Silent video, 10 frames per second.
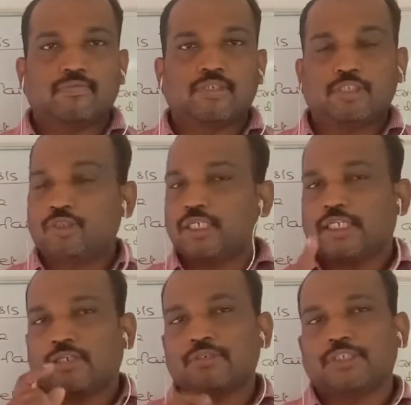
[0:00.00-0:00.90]
You will get a
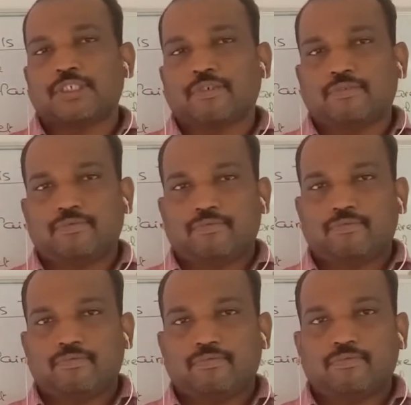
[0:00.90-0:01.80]
question.
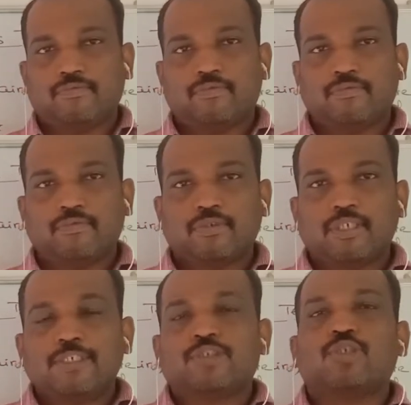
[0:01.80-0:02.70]

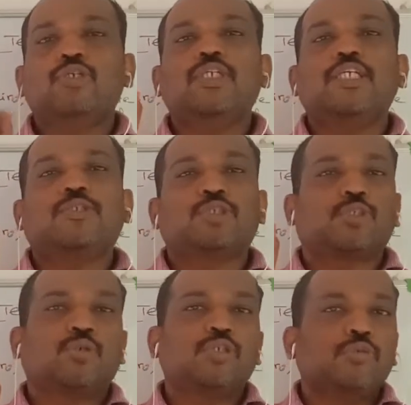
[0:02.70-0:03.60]
So you need to
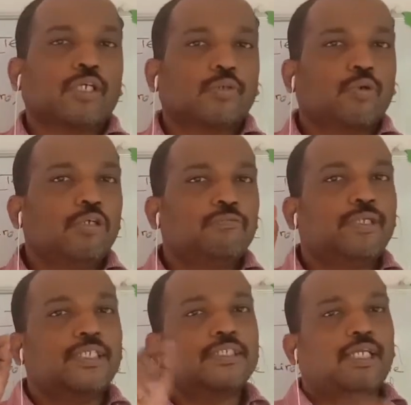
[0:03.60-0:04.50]
show your
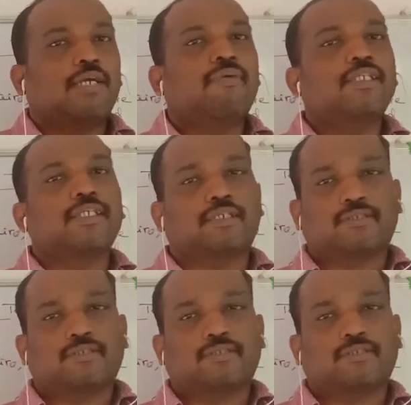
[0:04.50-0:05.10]
confidence level there.